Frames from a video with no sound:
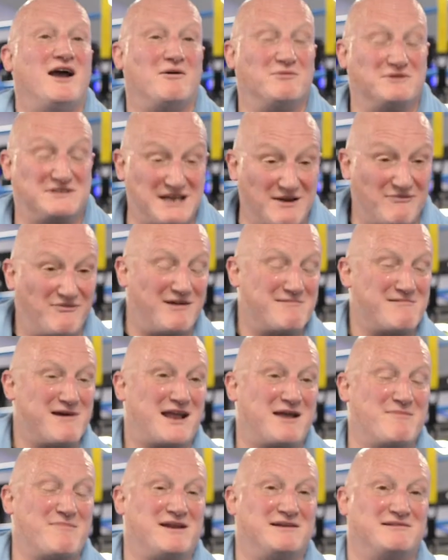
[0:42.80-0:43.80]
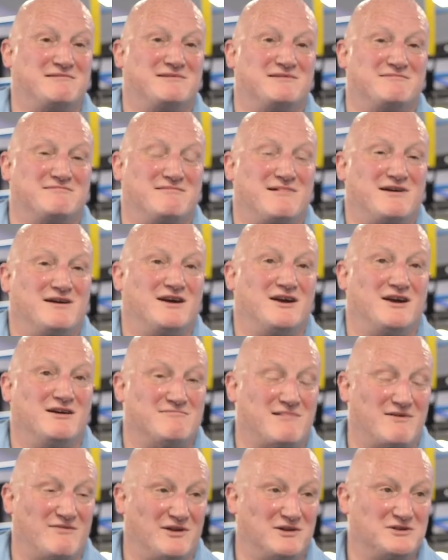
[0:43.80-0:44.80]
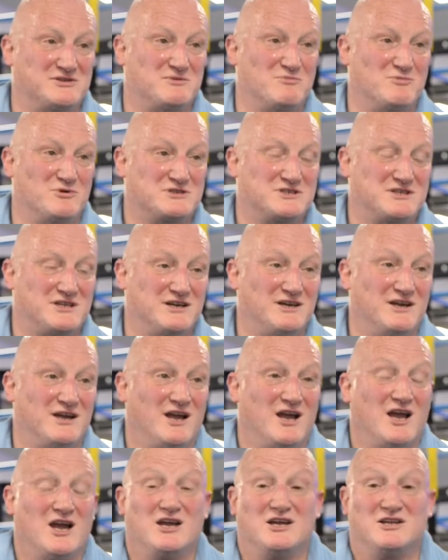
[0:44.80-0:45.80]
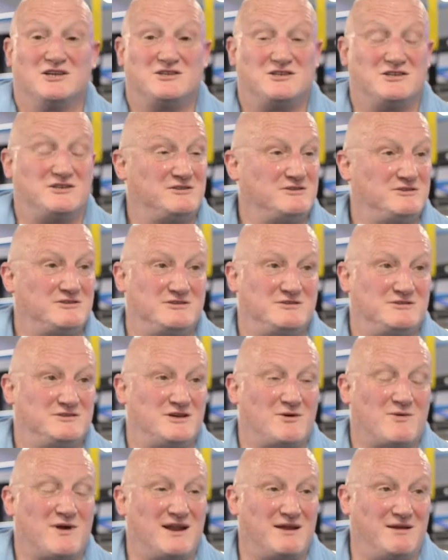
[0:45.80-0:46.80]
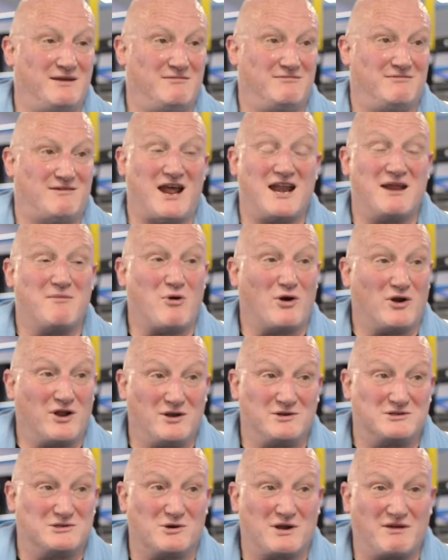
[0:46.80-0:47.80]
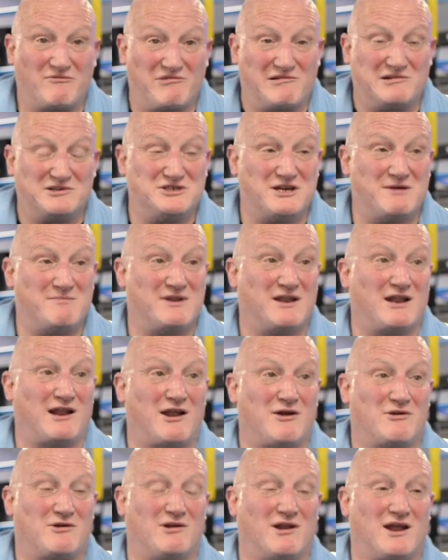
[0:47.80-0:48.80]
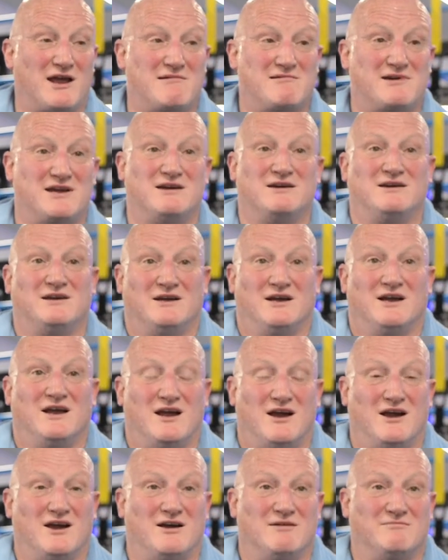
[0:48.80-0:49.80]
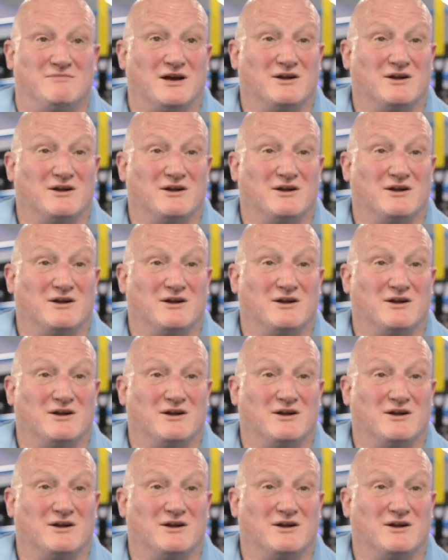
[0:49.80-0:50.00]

I would definitely recommend Re uh, Revolution Worcester to any anybody who's looking for a gym in the local area, um,